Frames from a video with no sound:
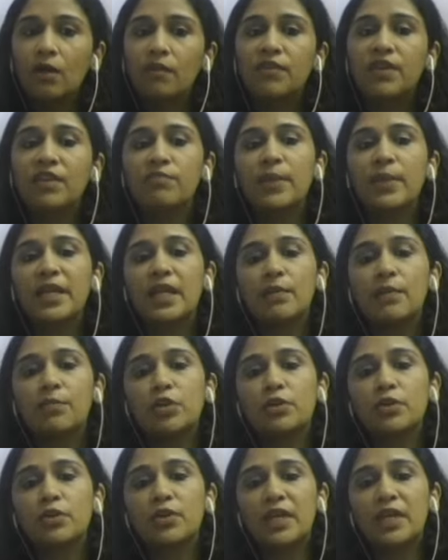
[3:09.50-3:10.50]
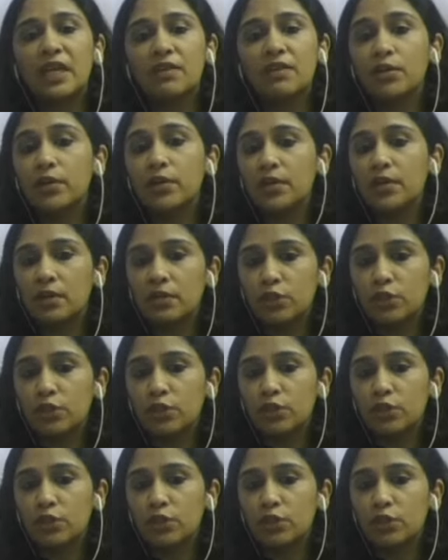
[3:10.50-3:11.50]
We've been able to deliver
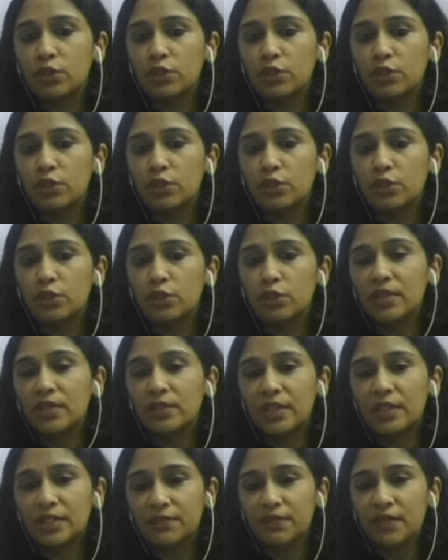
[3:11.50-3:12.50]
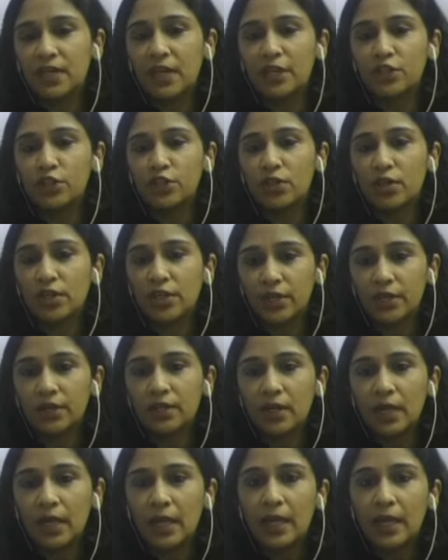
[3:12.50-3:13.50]
strong financial performance in this financial year.
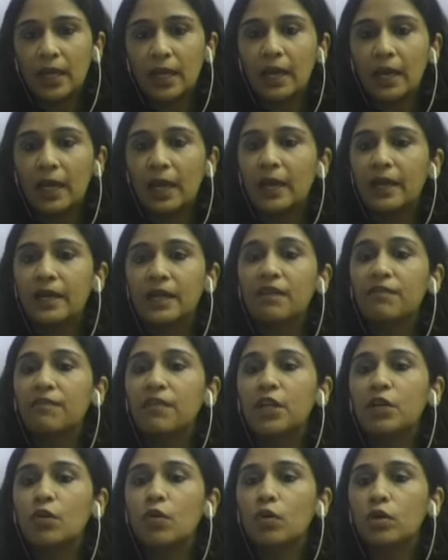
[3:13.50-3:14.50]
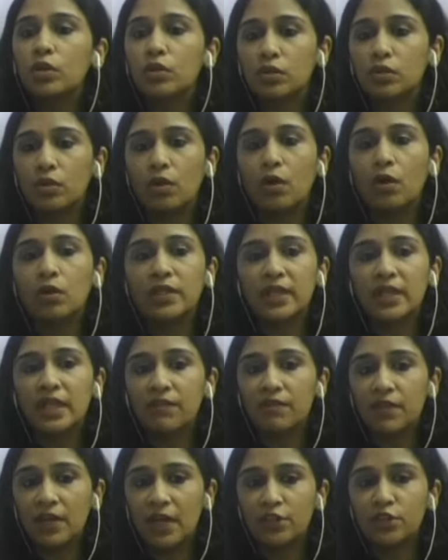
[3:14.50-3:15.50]
And if we note all the
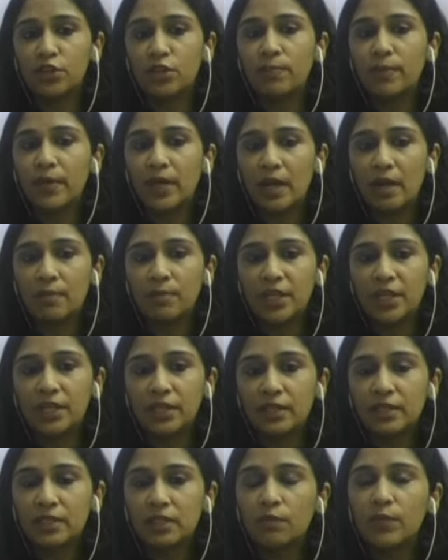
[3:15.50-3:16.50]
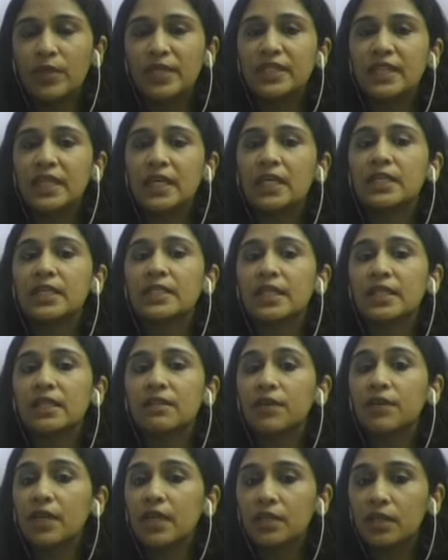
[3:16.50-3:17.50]
key financial parameters, we see a
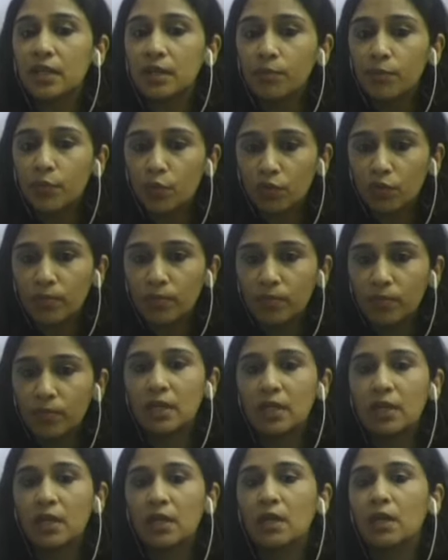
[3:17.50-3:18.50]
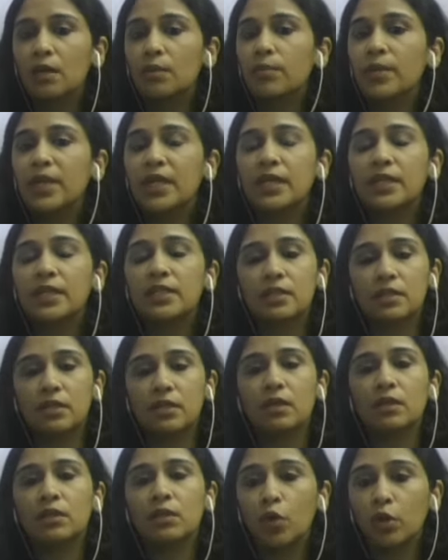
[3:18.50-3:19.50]
significant improvement, be it
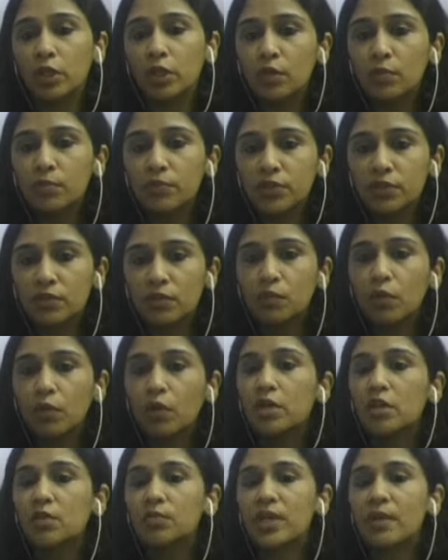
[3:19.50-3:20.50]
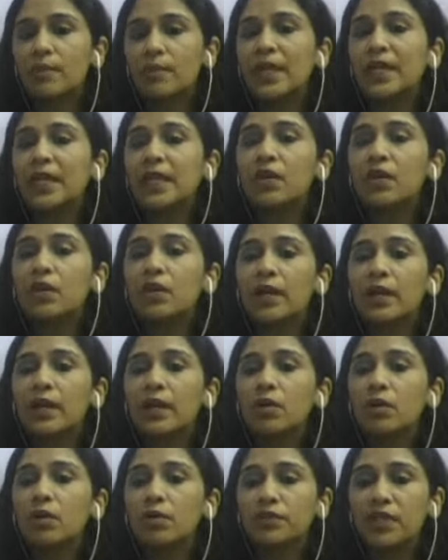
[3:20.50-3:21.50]
the volumes. Volumes are mainly on
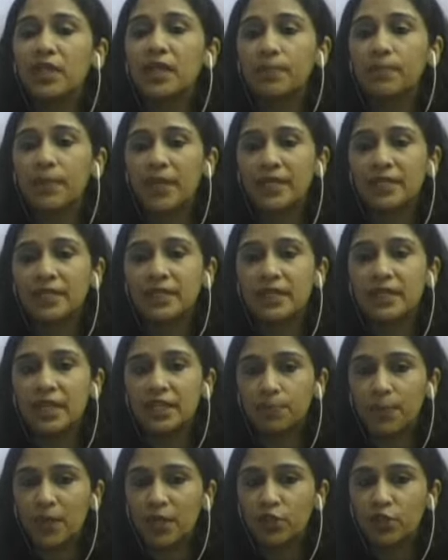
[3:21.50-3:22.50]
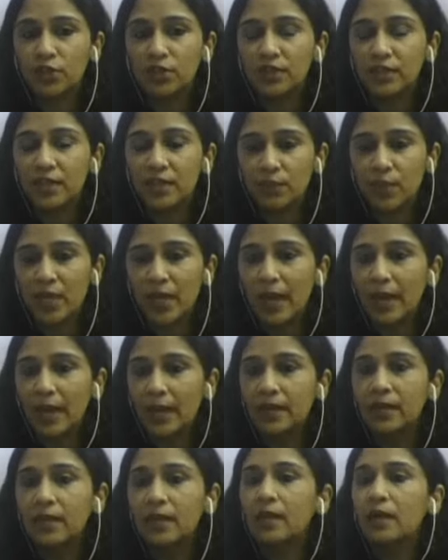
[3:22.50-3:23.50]
account of the capacity expansions that we
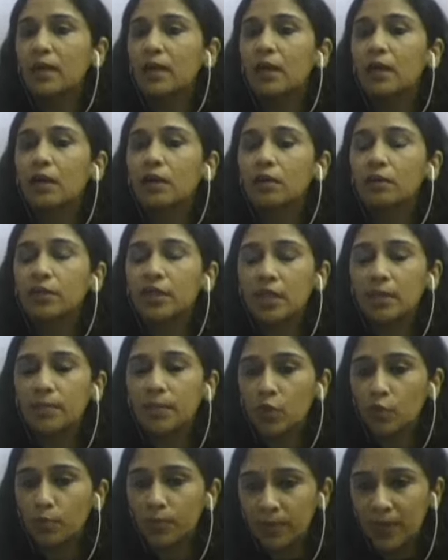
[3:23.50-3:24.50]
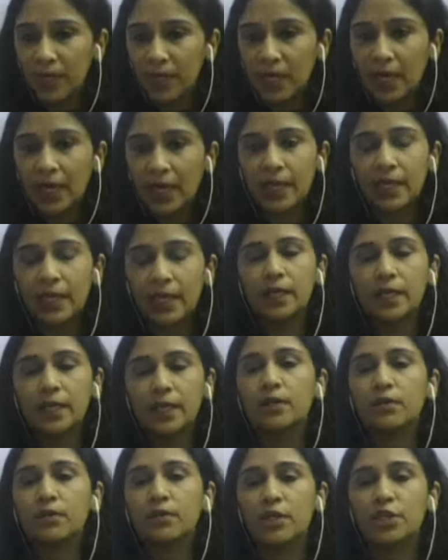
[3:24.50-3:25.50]
had, the BOPP line in
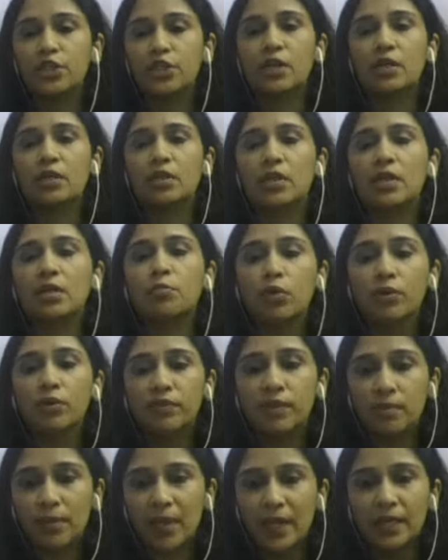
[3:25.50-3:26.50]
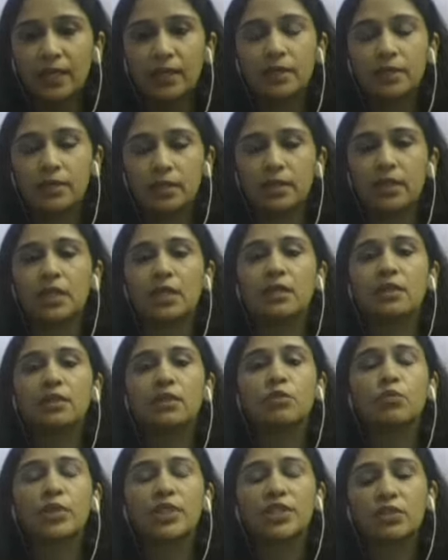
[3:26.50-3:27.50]
Indonesia, the blown film line in Turkey,
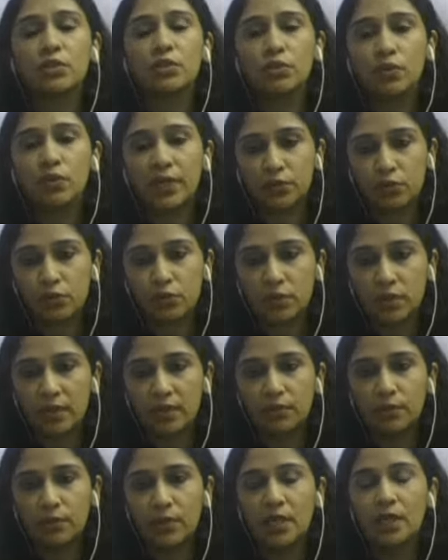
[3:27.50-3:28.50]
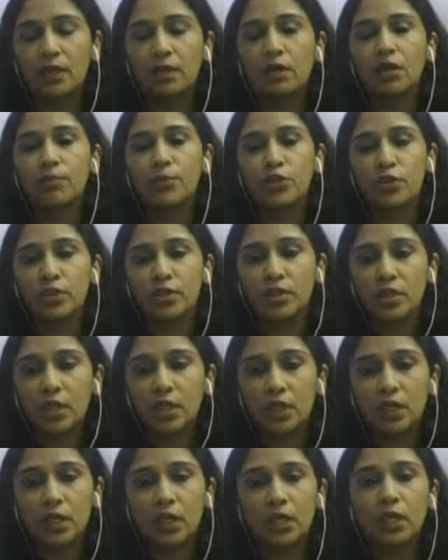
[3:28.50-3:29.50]
the twin screw extruder that we commissioned
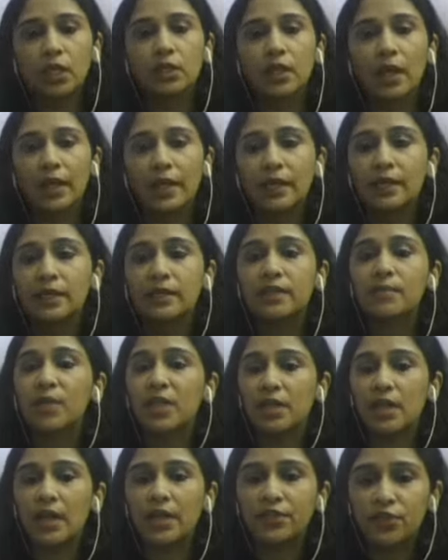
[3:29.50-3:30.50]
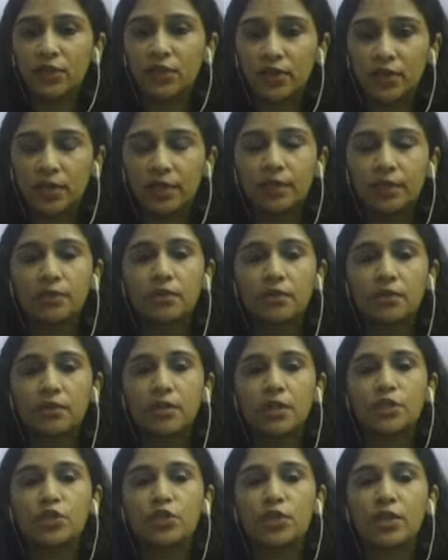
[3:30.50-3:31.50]
in Thailand, the metallizer in
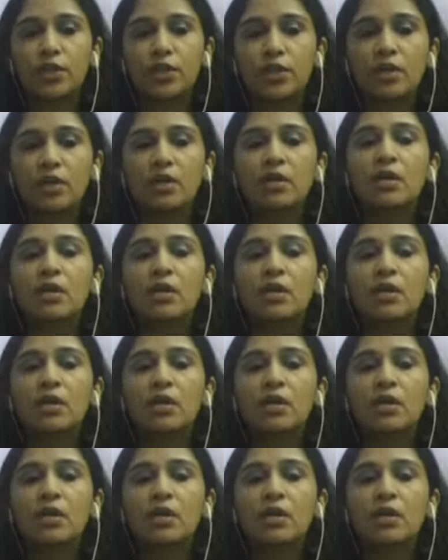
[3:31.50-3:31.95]
Indonesia.